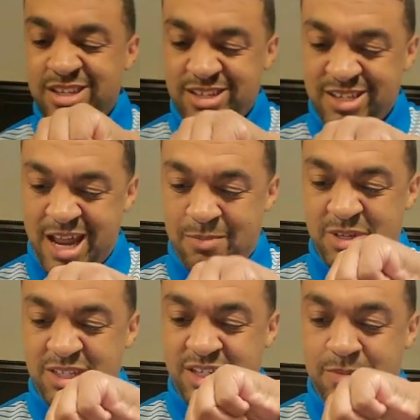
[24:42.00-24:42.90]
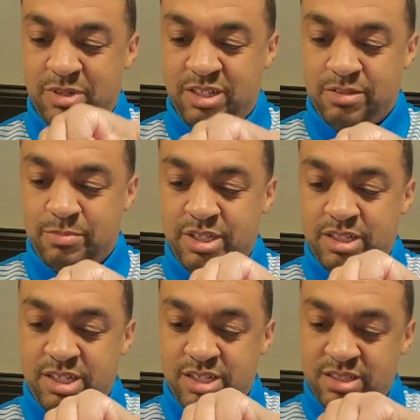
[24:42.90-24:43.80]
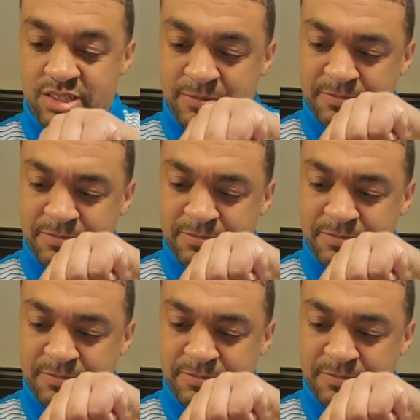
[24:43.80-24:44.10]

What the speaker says: gotta mix it up a little bit because